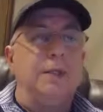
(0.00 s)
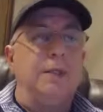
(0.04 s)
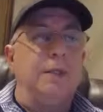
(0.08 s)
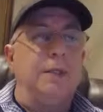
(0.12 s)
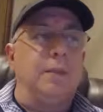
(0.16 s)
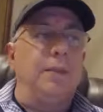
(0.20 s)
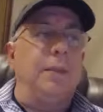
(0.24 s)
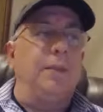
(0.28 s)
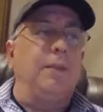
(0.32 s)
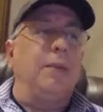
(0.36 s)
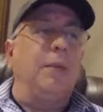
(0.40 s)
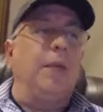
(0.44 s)

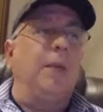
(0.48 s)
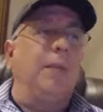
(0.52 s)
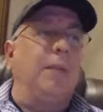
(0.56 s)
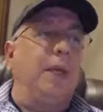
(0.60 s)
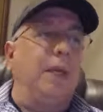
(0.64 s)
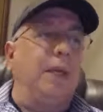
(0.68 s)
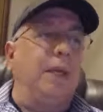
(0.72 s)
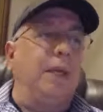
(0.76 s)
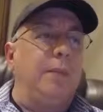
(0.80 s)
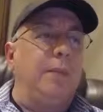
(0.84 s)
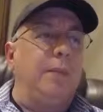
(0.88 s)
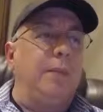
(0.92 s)
some people come
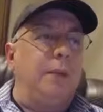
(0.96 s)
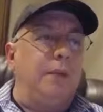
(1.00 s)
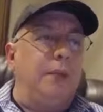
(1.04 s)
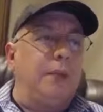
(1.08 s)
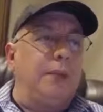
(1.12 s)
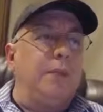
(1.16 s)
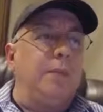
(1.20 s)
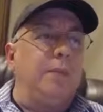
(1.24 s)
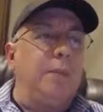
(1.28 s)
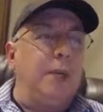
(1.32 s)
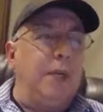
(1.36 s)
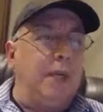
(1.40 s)
in, they
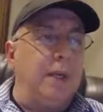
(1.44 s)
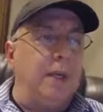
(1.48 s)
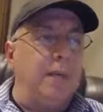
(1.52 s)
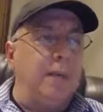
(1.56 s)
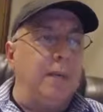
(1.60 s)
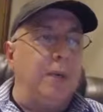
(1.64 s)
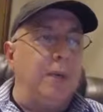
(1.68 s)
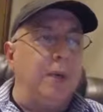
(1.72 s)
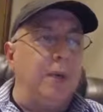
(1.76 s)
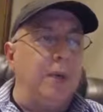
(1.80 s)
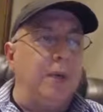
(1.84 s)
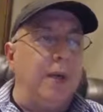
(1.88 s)
participate in a
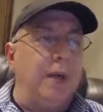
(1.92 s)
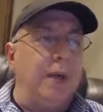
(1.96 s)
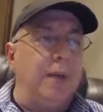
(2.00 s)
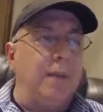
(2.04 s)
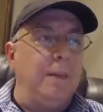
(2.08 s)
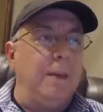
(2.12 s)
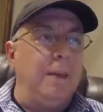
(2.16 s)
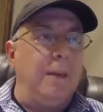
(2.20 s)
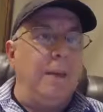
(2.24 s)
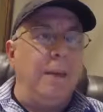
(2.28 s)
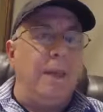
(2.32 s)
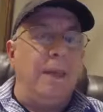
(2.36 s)

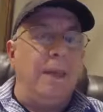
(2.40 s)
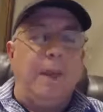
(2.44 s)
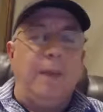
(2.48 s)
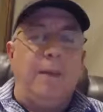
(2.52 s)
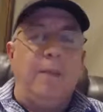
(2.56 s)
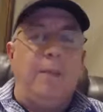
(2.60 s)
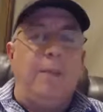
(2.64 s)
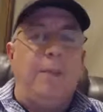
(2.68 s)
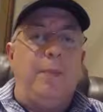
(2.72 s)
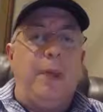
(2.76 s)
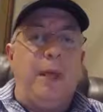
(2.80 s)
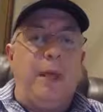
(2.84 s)
program,
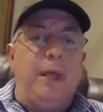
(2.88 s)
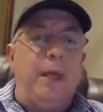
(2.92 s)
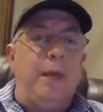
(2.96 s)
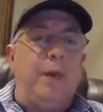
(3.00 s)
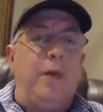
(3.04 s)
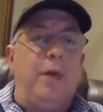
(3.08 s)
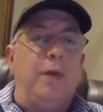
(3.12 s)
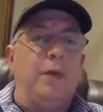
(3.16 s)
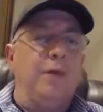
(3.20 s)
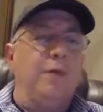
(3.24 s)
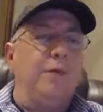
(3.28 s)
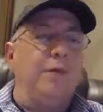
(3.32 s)
they, they get
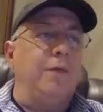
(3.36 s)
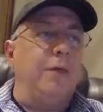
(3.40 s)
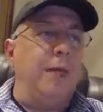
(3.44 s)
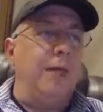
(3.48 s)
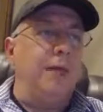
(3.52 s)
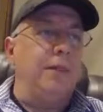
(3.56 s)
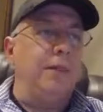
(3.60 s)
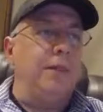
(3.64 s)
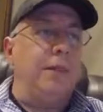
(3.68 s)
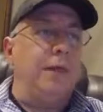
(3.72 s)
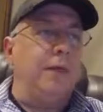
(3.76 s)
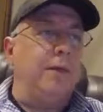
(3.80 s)
all their
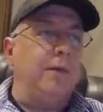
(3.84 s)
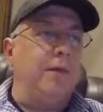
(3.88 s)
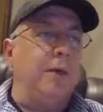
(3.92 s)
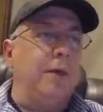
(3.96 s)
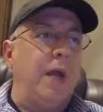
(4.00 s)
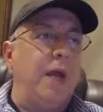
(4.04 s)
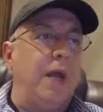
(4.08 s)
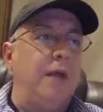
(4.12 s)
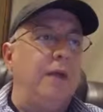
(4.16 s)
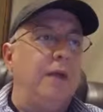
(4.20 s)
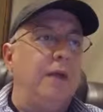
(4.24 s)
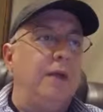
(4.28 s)
friends in,
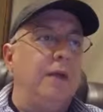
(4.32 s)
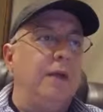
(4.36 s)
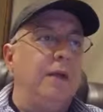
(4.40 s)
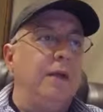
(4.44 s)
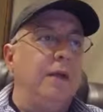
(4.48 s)
right?